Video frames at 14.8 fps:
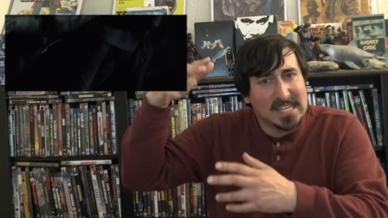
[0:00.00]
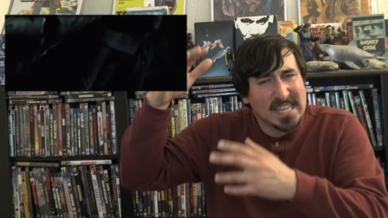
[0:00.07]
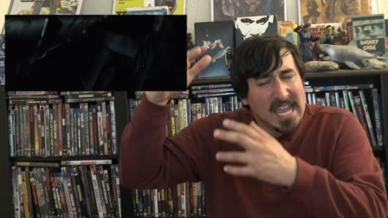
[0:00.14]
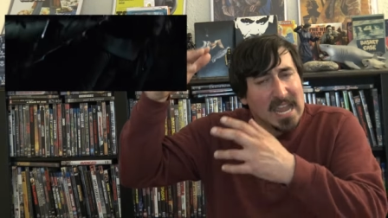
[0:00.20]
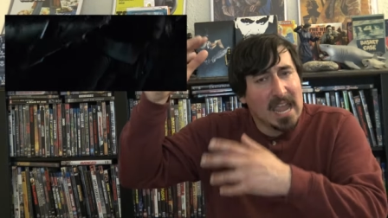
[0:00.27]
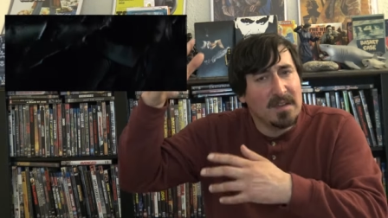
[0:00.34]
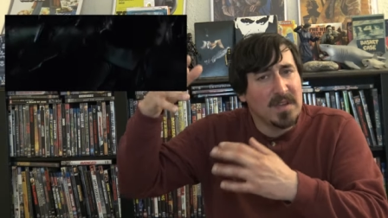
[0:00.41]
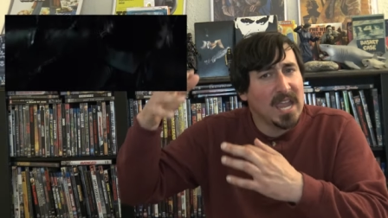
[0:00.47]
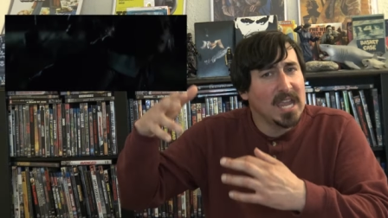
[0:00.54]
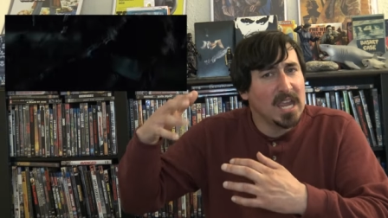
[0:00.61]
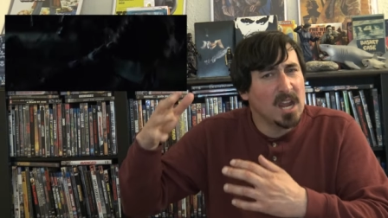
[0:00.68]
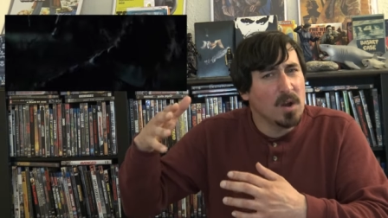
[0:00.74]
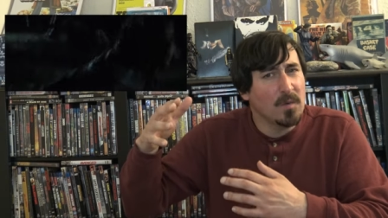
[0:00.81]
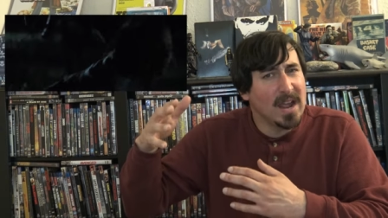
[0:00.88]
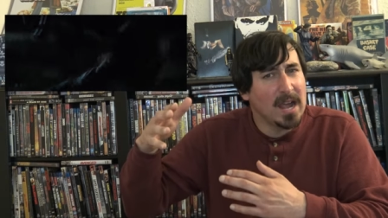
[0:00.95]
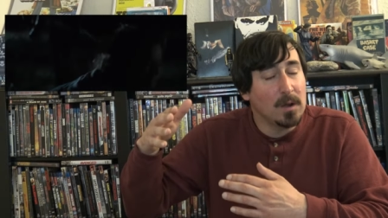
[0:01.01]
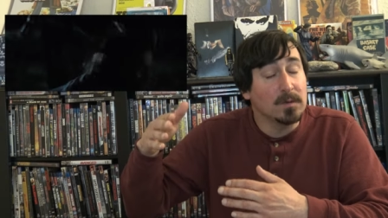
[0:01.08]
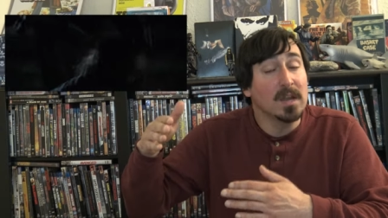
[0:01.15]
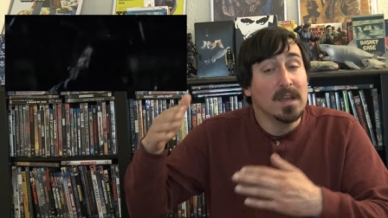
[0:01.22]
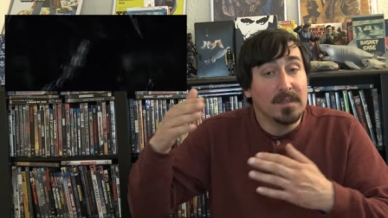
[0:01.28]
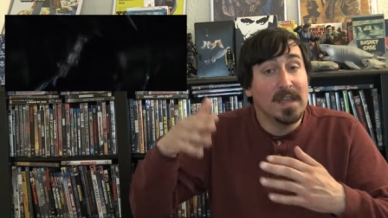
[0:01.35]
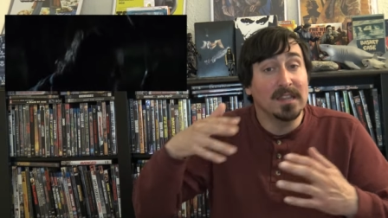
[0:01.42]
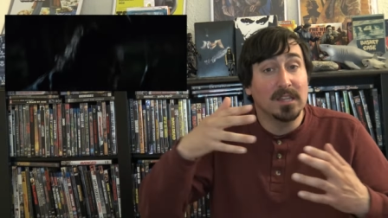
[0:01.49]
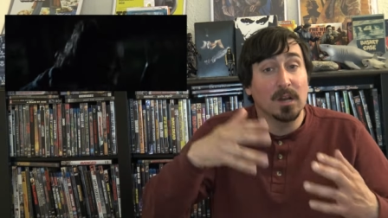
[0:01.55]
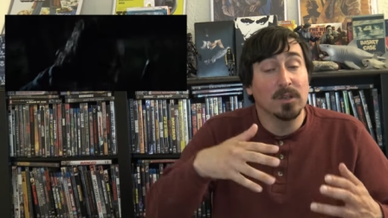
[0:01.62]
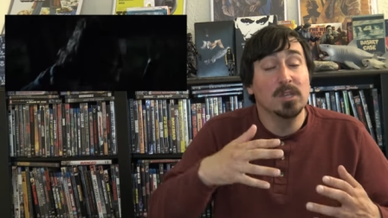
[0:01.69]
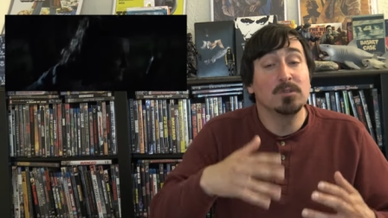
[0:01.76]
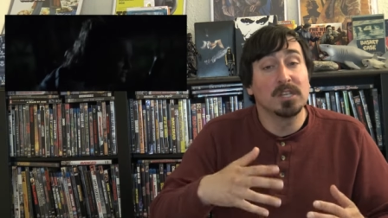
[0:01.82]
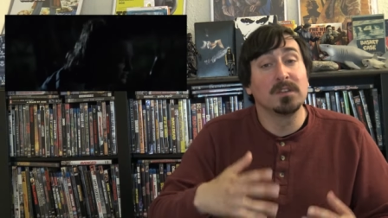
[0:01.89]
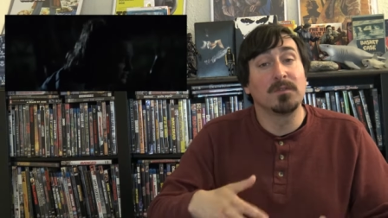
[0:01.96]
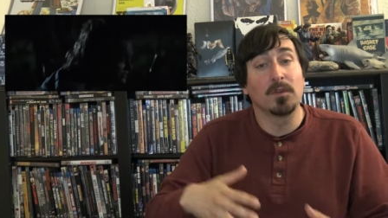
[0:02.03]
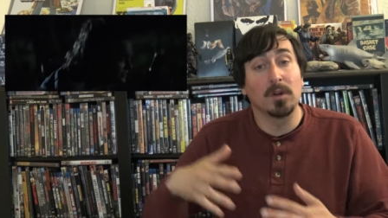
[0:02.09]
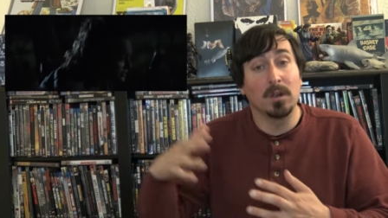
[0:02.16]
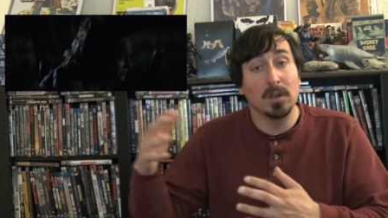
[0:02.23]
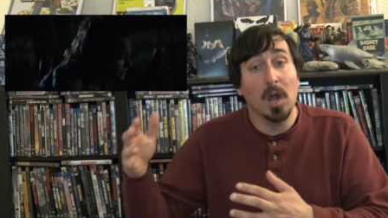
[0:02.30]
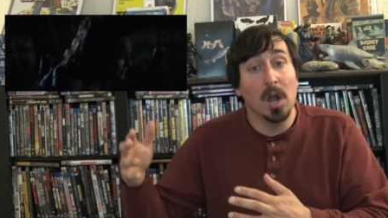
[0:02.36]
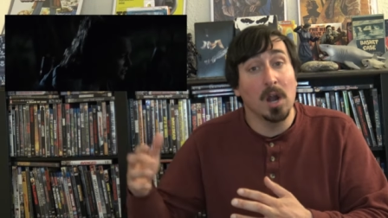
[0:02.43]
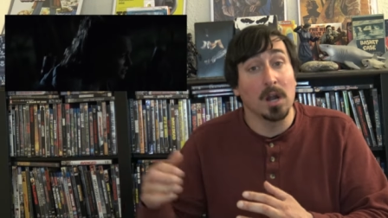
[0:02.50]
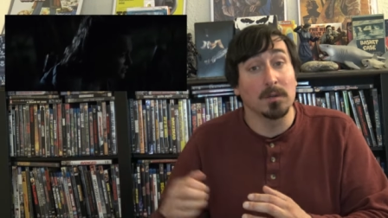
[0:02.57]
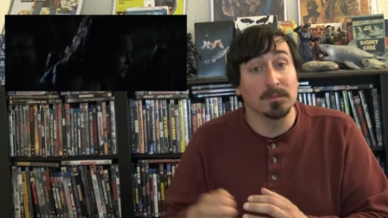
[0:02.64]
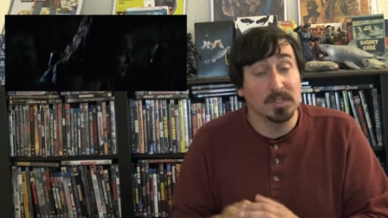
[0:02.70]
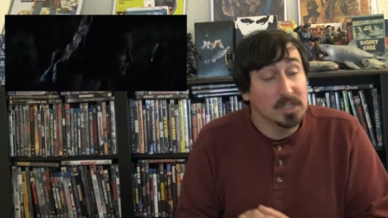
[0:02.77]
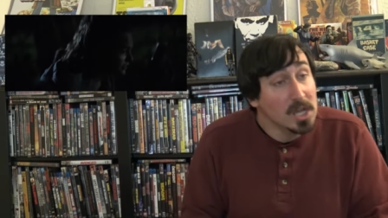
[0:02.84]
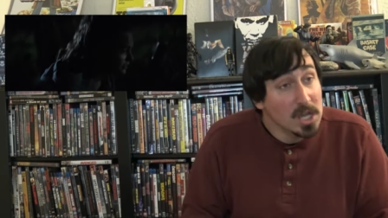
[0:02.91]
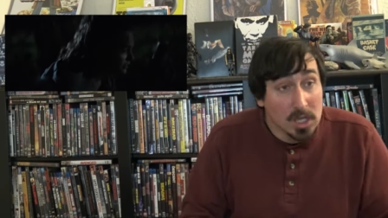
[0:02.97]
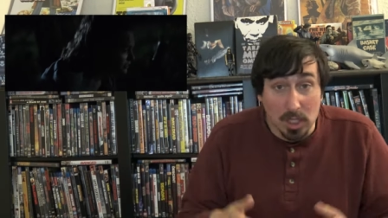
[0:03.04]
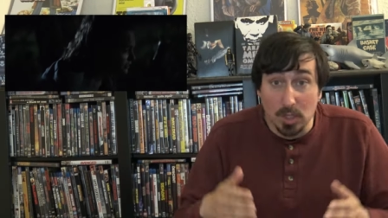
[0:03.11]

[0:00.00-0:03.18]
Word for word: that they have hanging around that they're using for alarms.